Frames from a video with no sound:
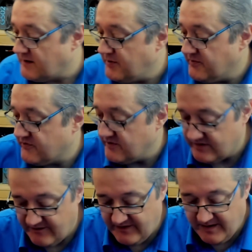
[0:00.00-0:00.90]
Put the
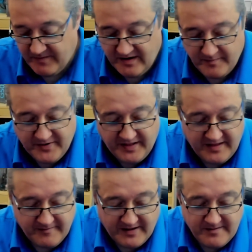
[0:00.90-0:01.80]
screwdriver down. Where did I put it?
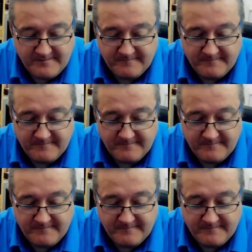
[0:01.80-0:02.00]
There we go.